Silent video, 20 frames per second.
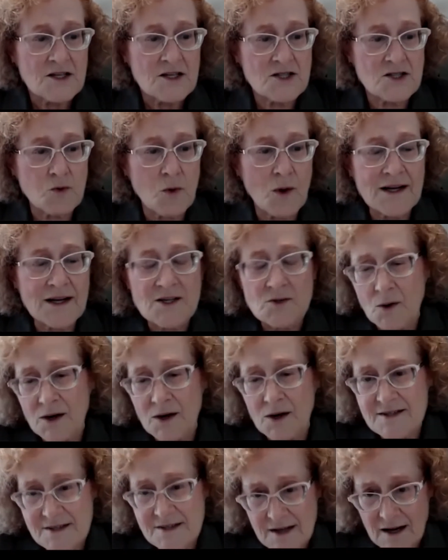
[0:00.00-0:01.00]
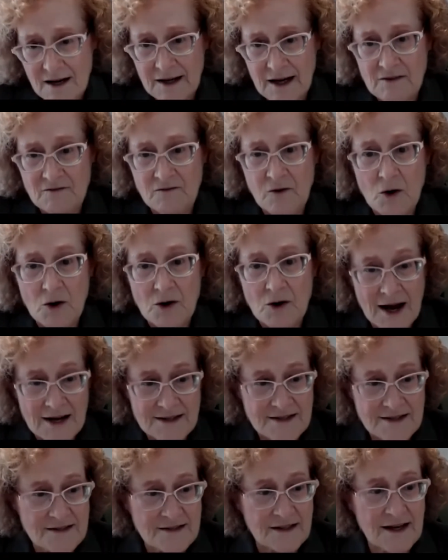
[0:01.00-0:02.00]
2020 study on voter
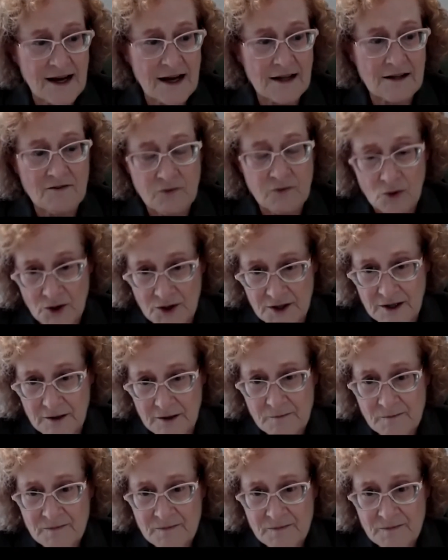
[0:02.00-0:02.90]
access in California.